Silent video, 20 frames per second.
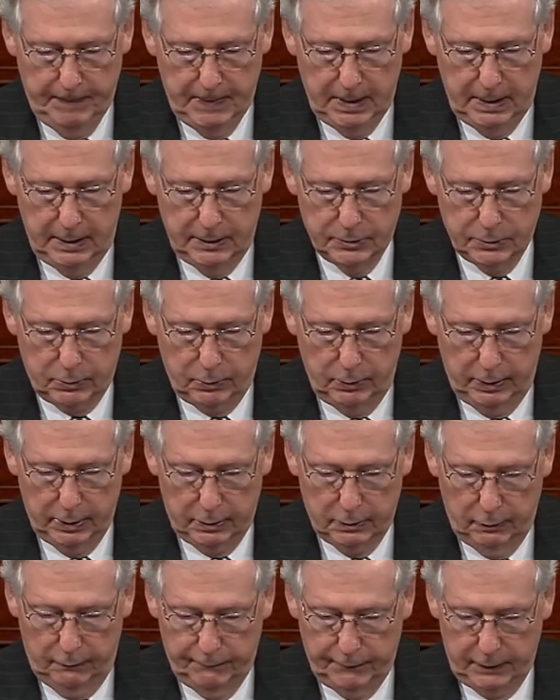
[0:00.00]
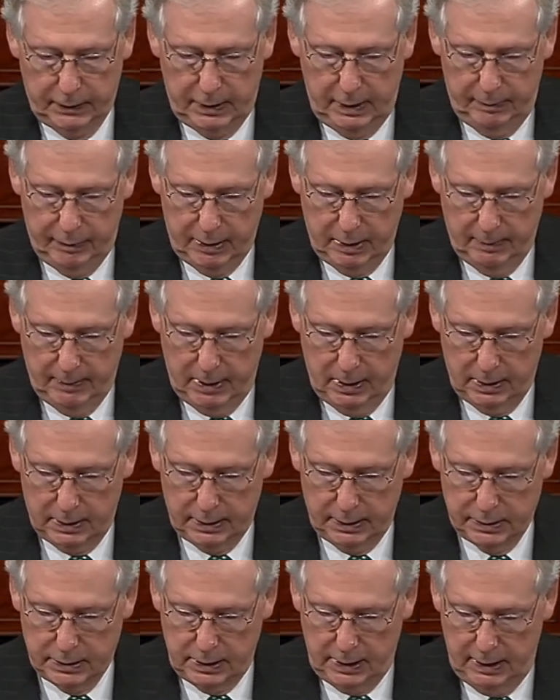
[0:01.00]
It's critical for keeping
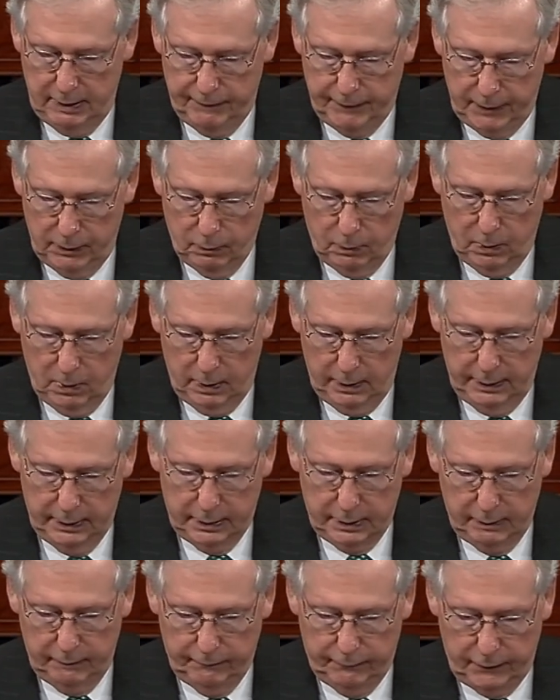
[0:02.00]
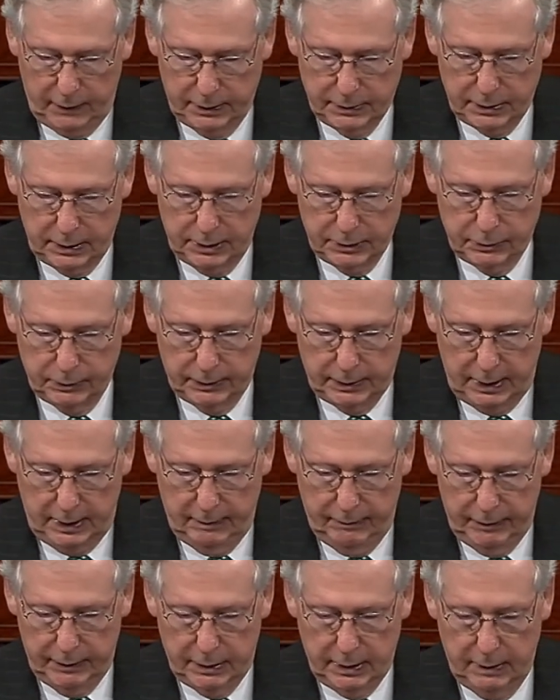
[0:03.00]
America safe in a world that confronts us with
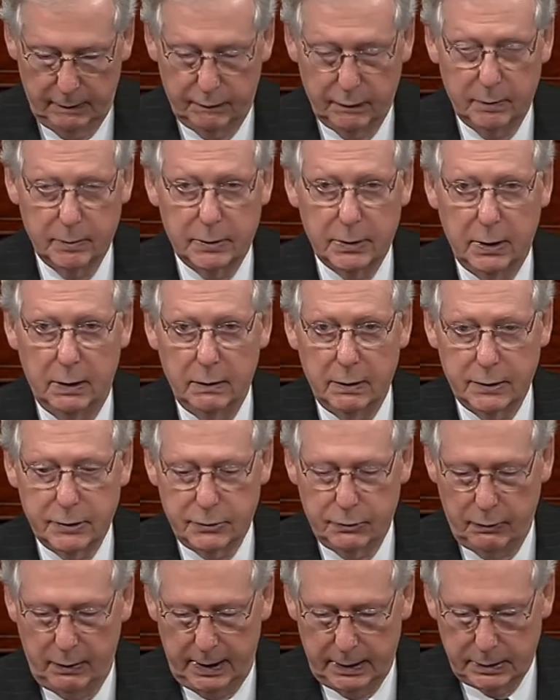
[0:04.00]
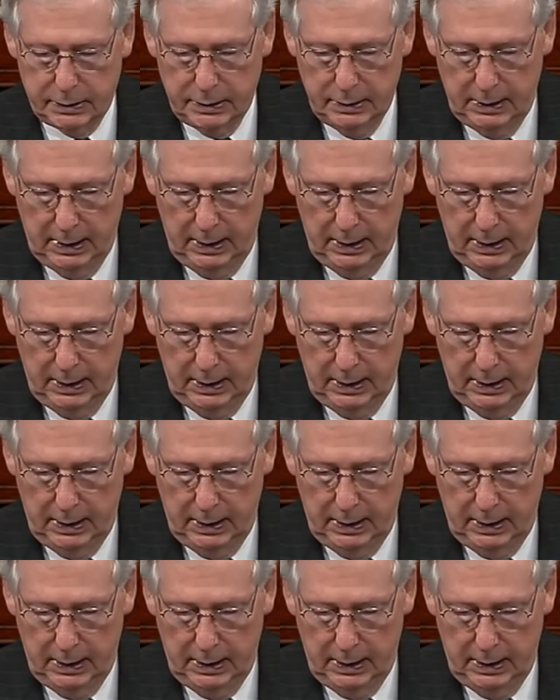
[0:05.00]
everything from terrorist threats,